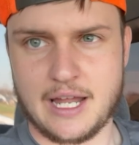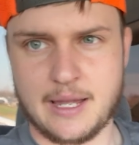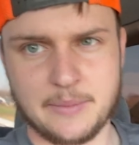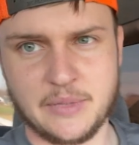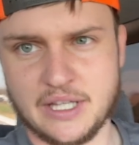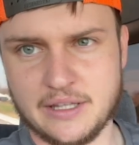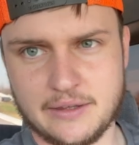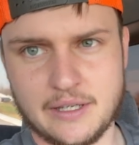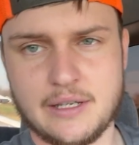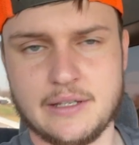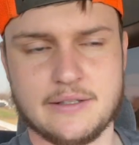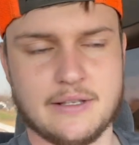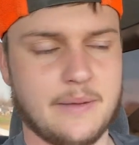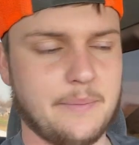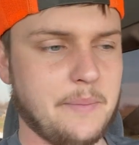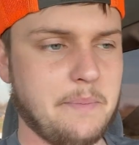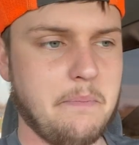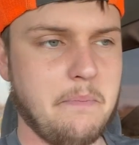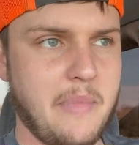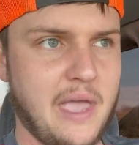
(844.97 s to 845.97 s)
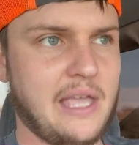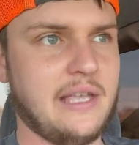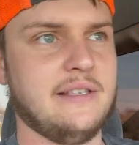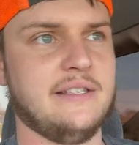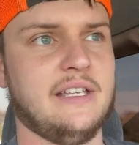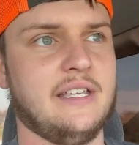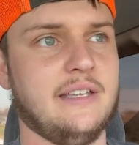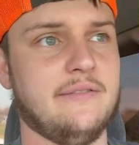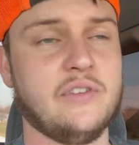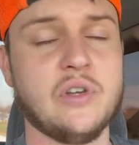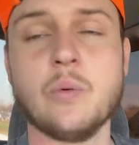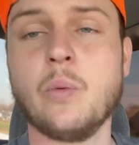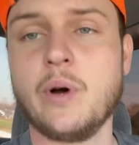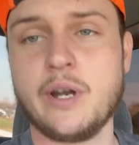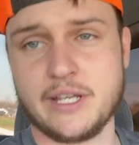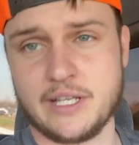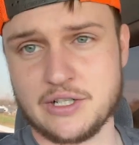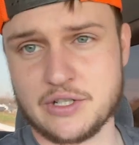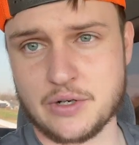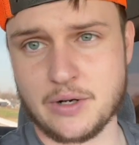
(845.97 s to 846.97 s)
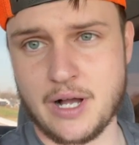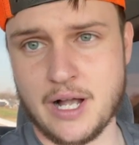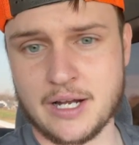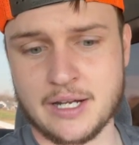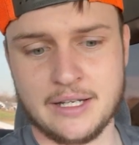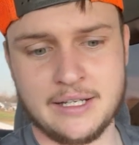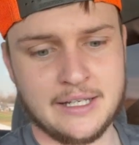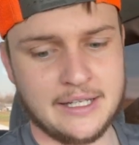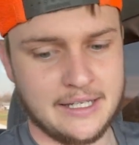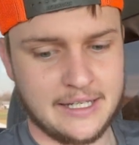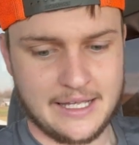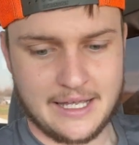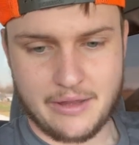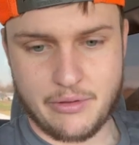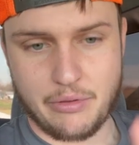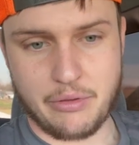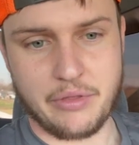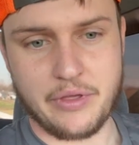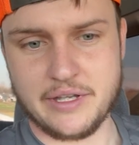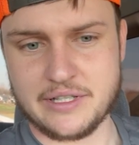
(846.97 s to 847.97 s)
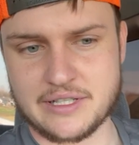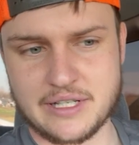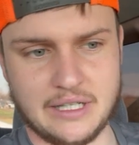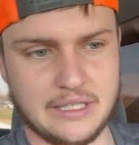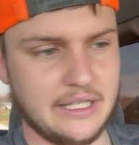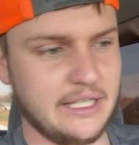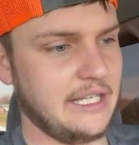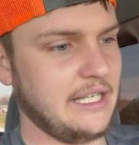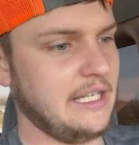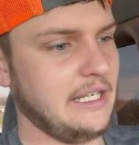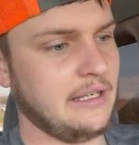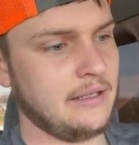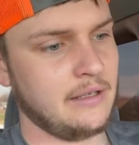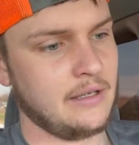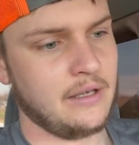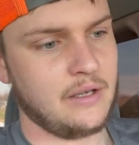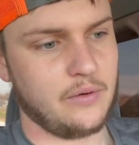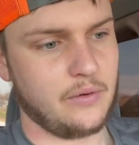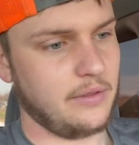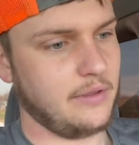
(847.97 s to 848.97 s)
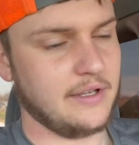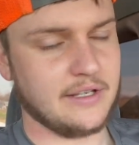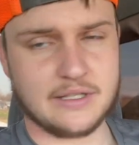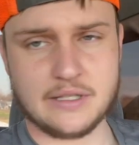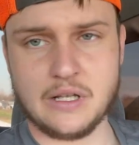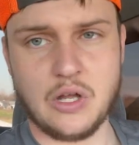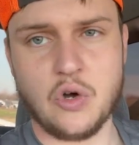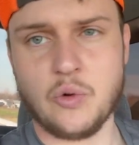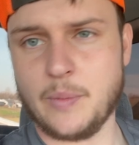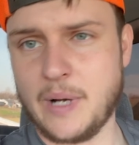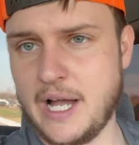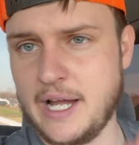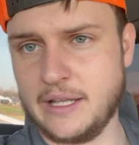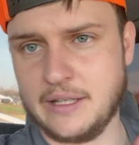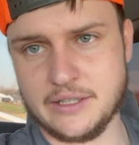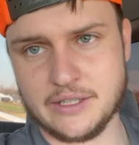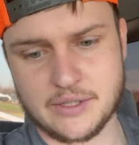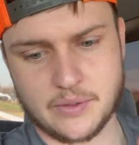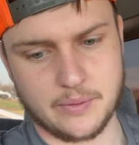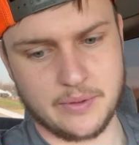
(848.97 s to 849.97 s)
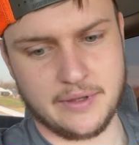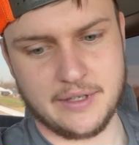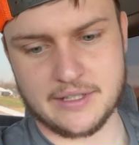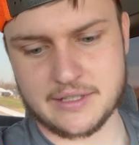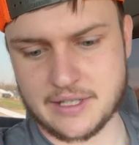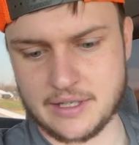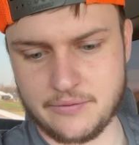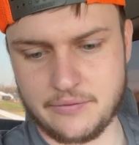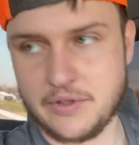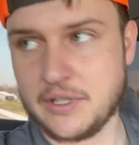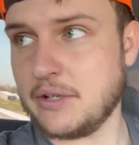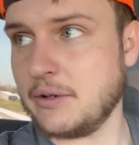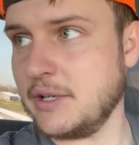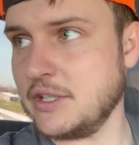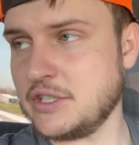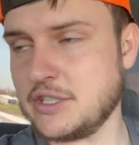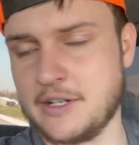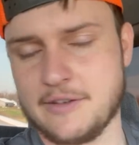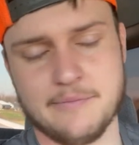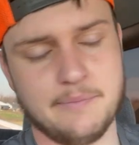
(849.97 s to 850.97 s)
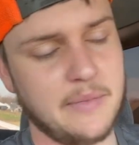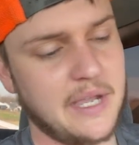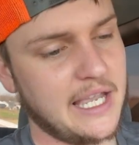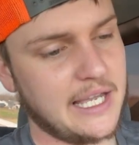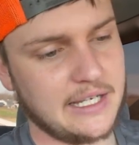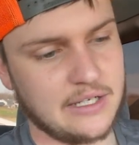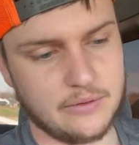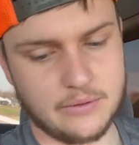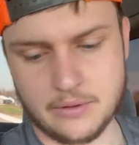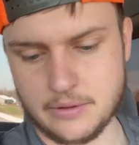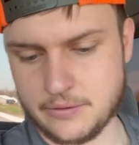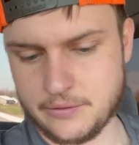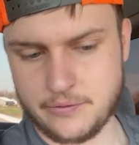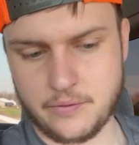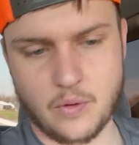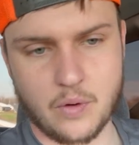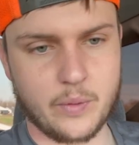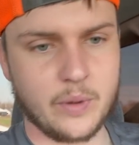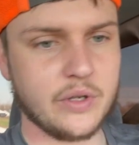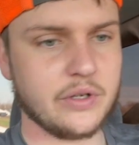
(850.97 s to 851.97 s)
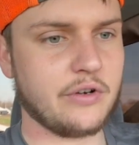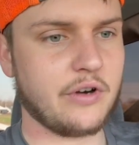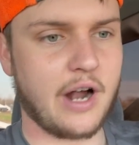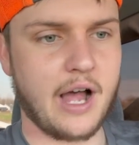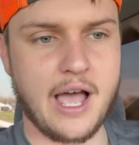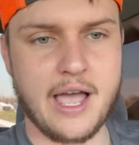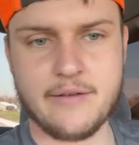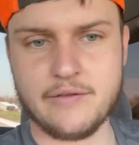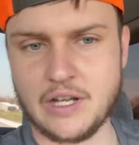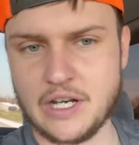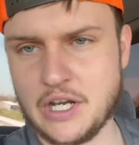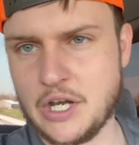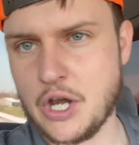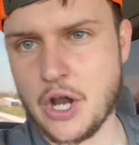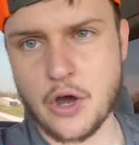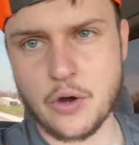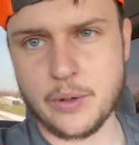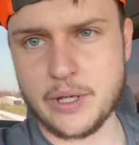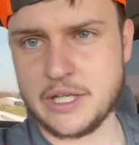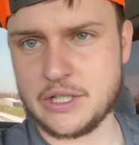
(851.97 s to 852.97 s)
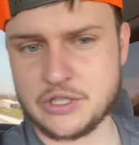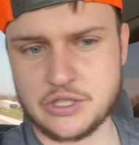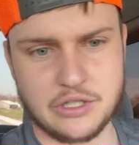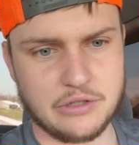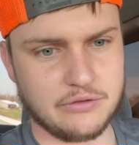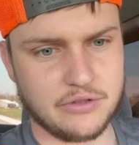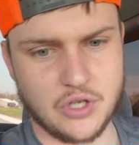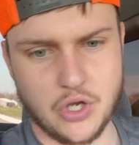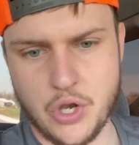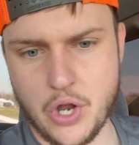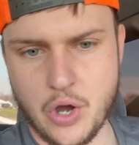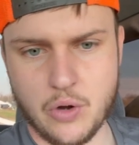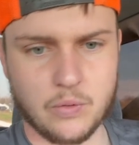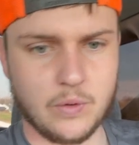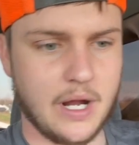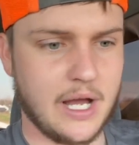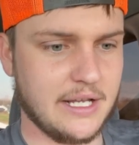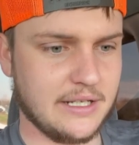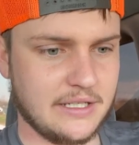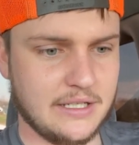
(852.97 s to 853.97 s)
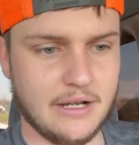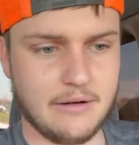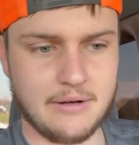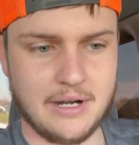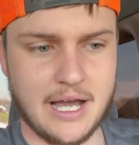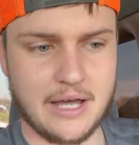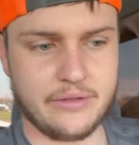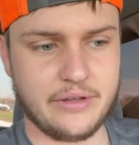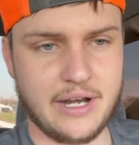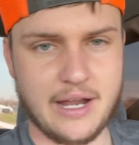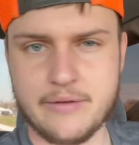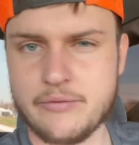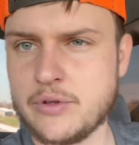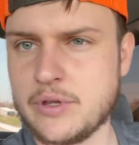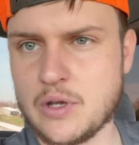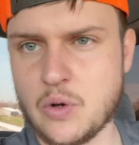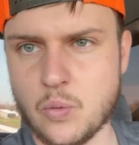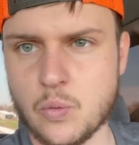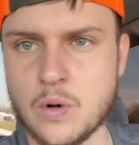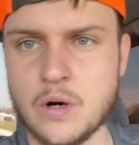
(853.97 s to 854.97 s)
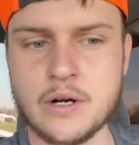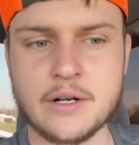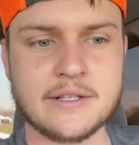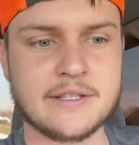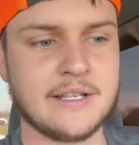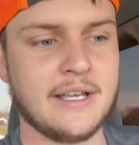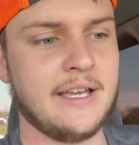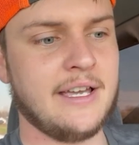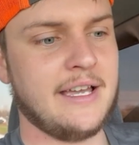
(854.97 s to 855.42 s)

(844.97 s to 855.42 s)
I mean, the thing is amazing. If you're wanting a truck this clean, this low mileage with this configuration of manual, four wheel drive, no issues, no rust, no nothing, everything works.